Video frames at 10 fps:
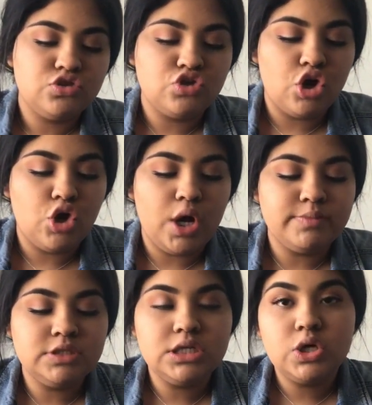So
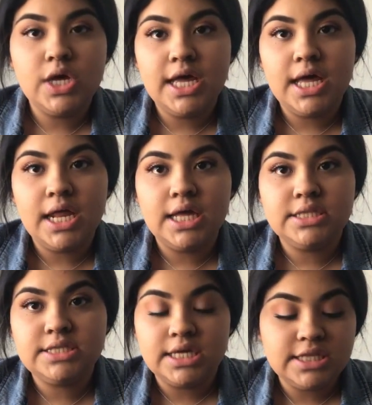I'm just gonna go ahead
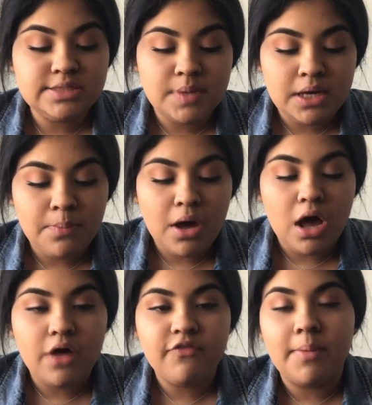and take this makeup off.